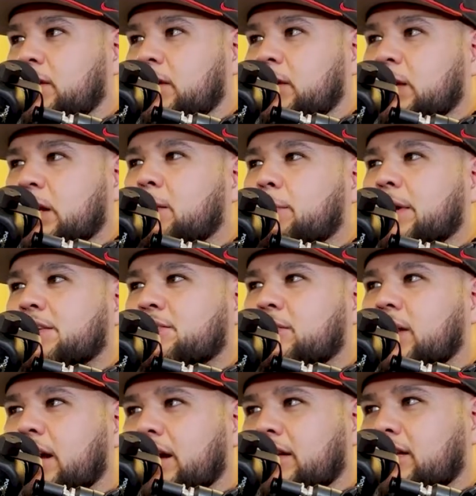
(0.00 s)
you think it makes you
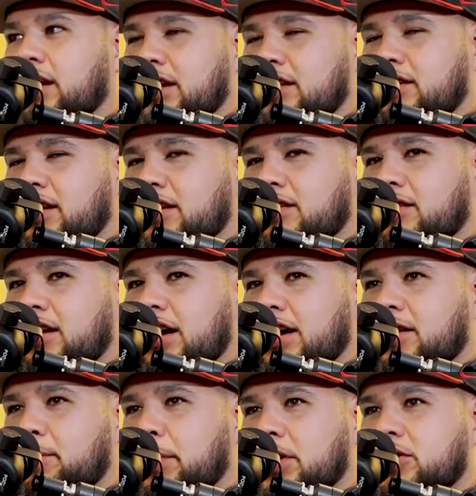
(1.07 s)
like I
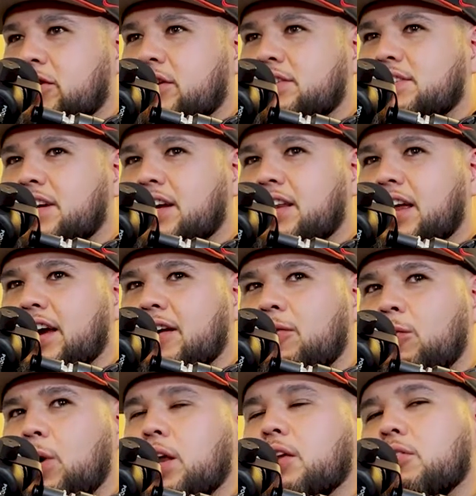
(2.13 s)
could picture it saying like,
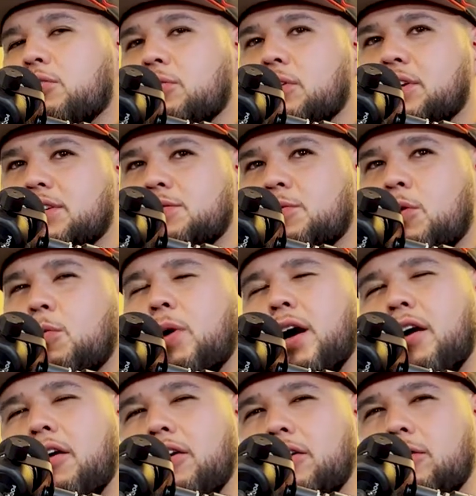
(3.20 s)
why do you do this? Well,
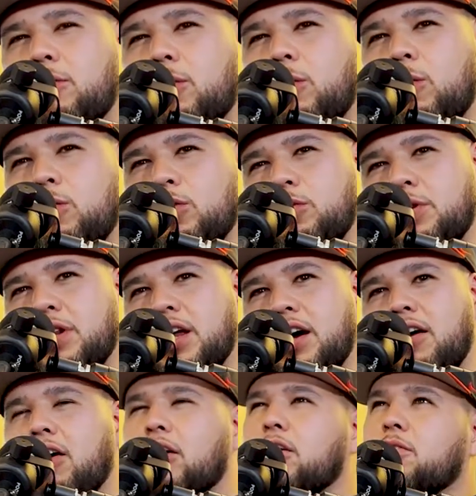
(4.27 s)
why are you doing
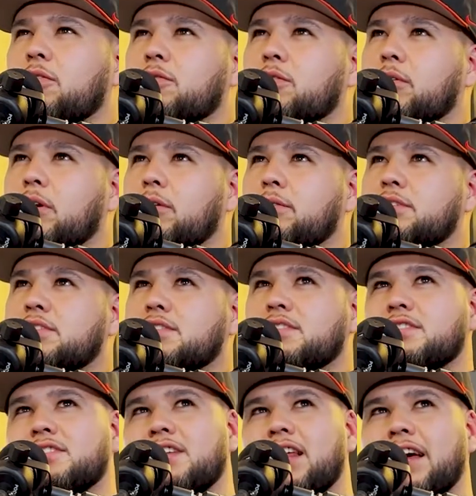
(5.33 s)
that? Are you doing it for the right reasons?
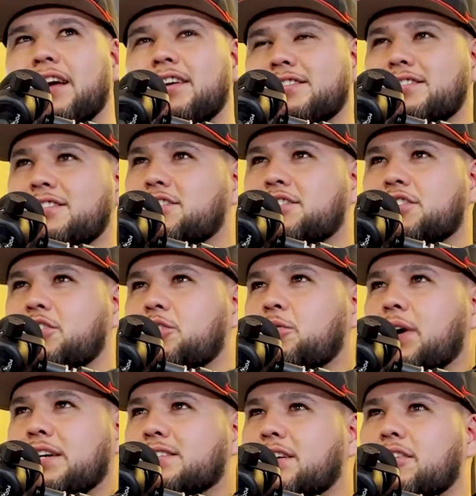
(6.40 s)
Is it just
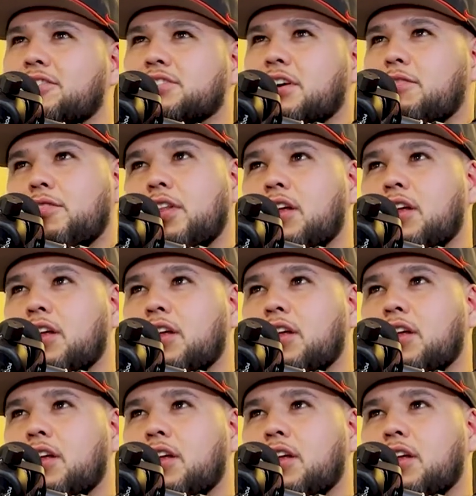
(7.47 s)
you asking yourself a lot